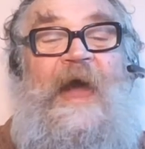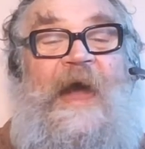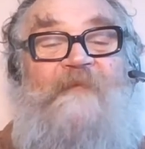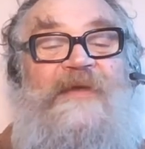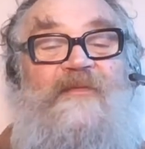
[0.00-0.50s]

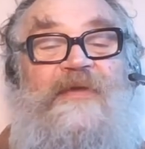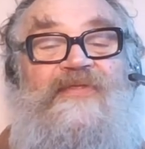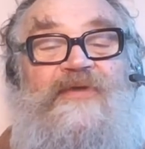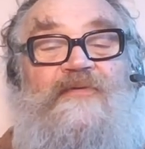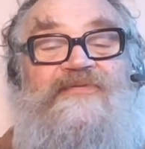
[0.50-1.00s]
happy
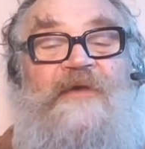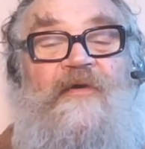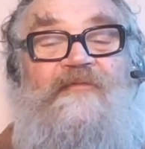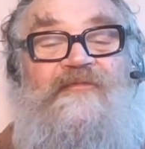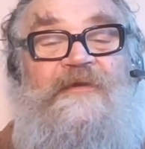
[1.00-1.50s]
with
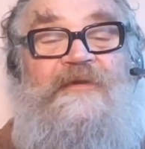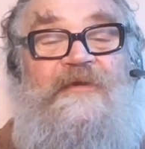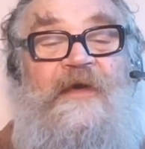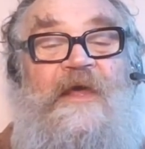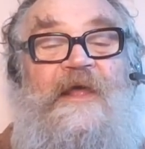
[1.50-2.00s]
yourself
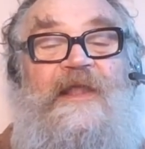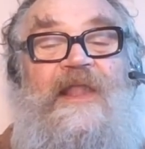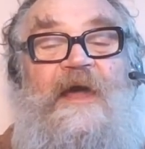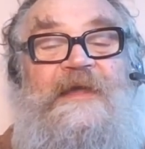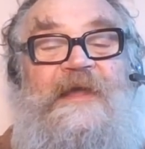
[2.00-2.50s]
and uh,
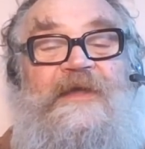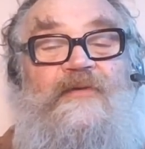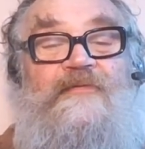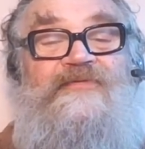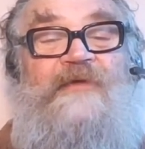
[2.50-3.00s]
liking
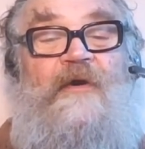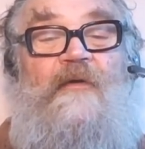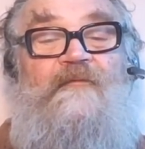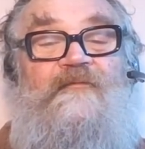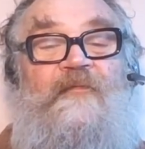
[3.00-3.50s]

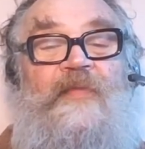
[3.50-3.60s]
yourself